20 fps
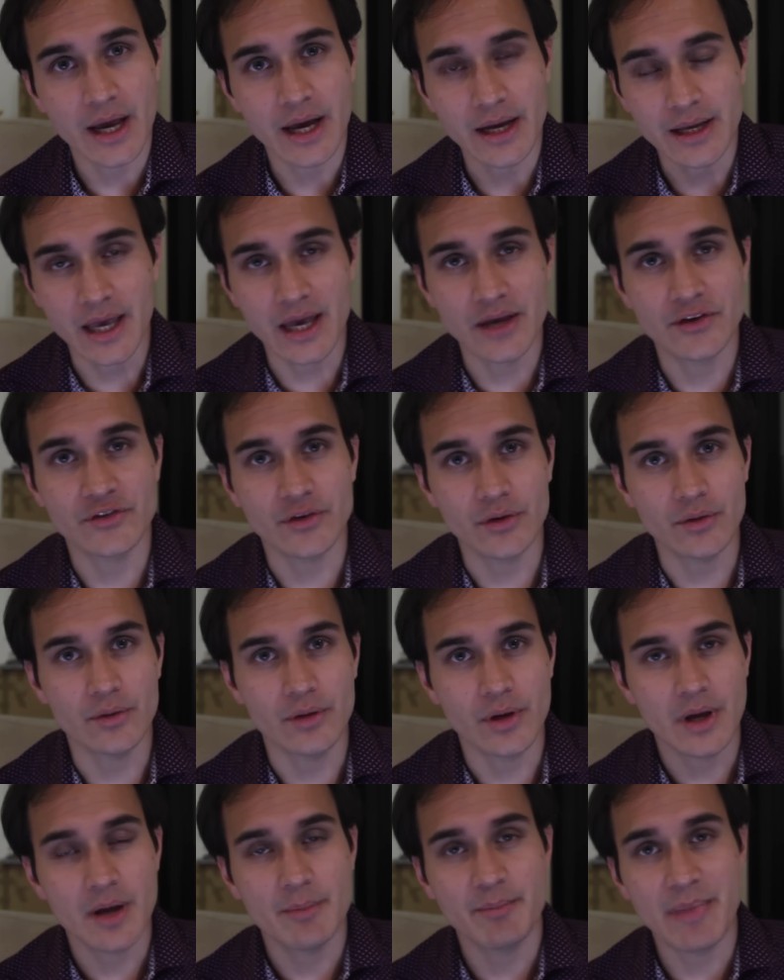Okay, so
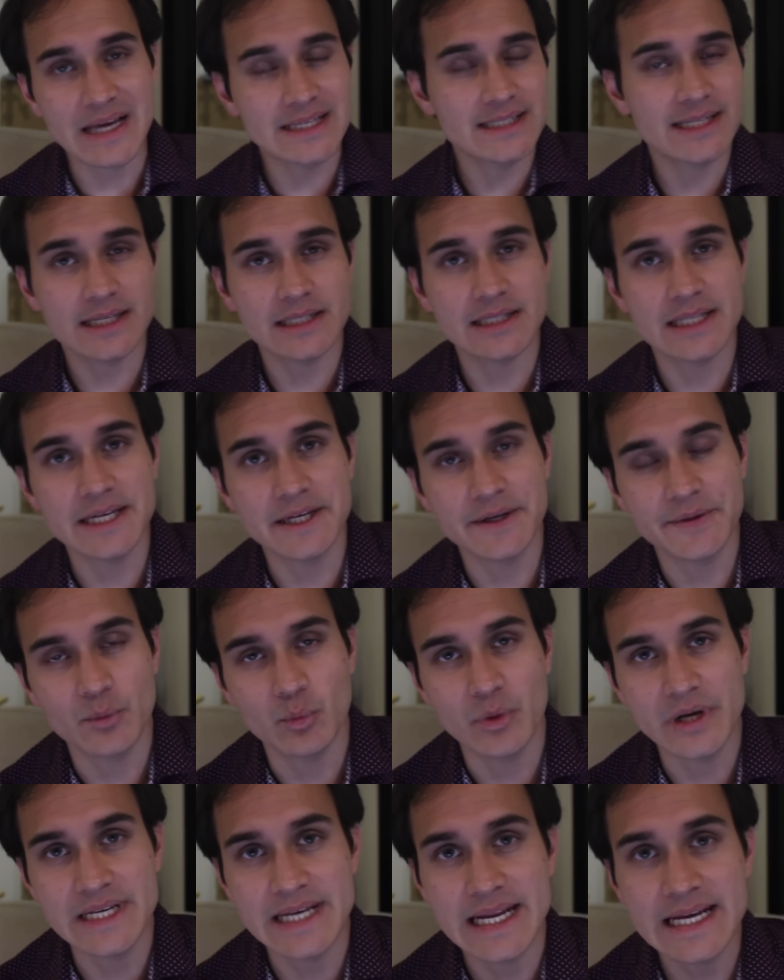basically
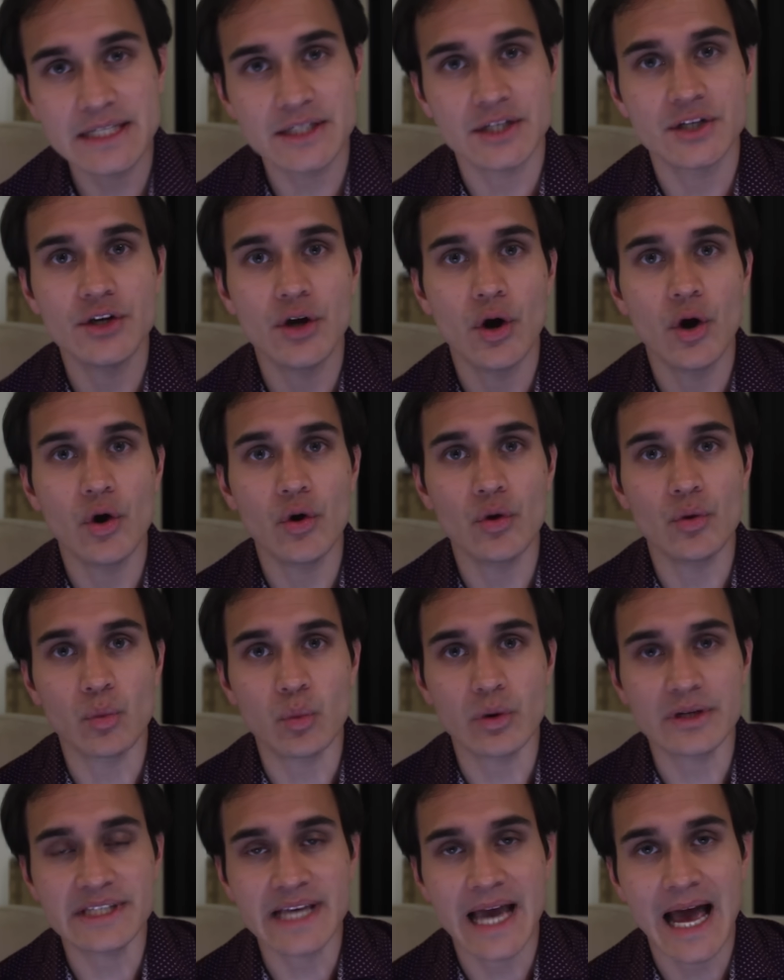we need to know
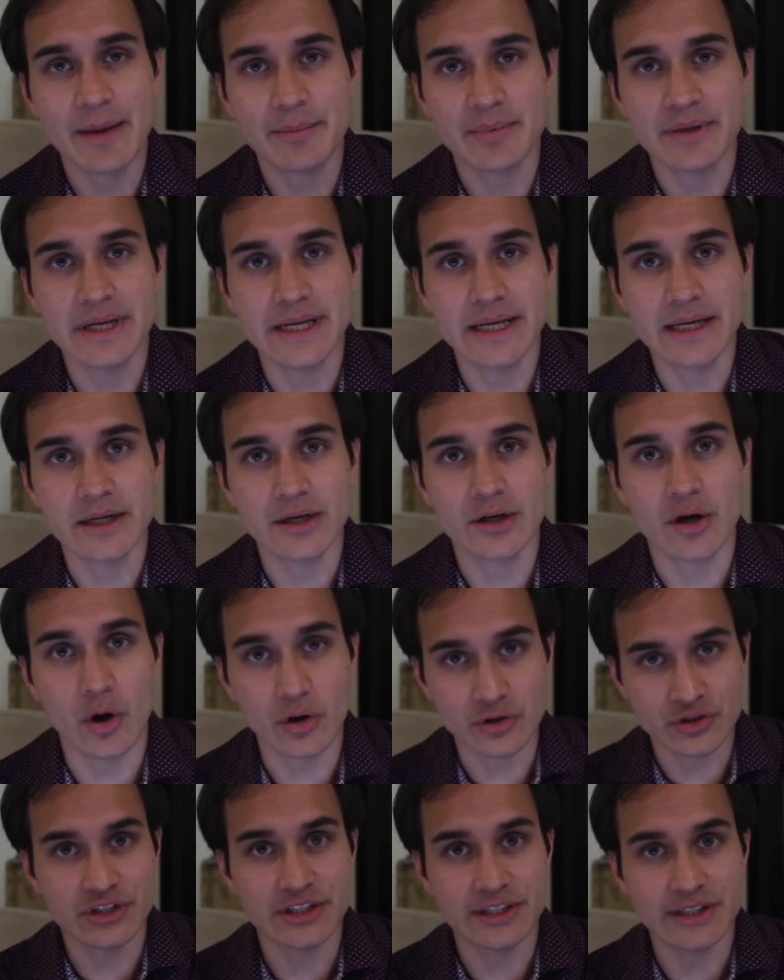what's happening
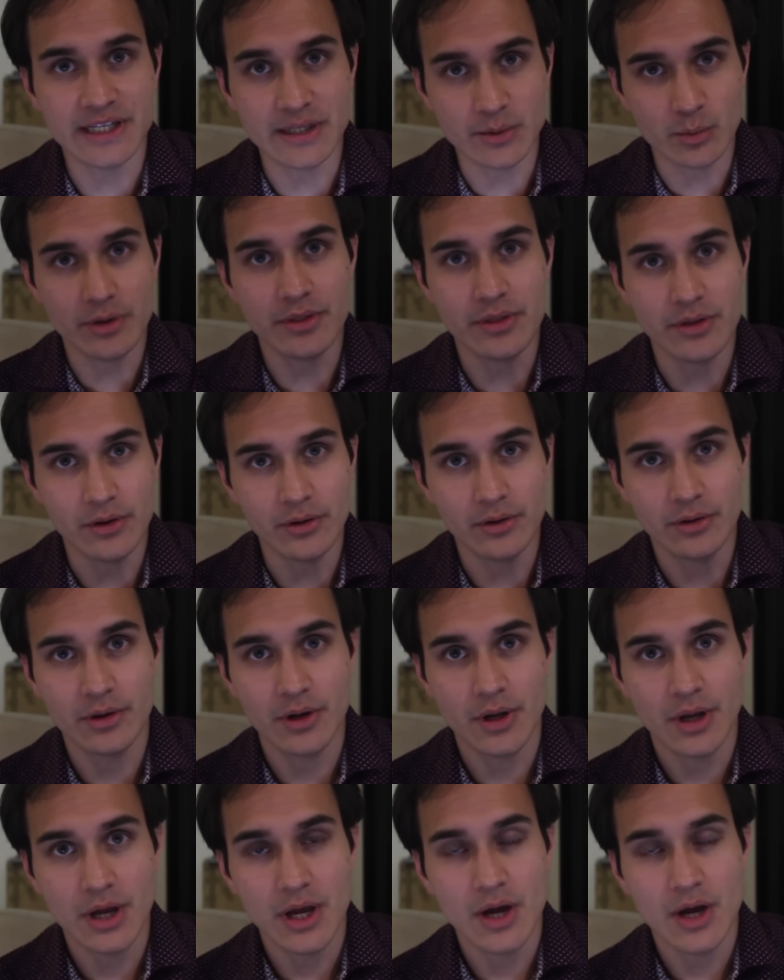consciously with you.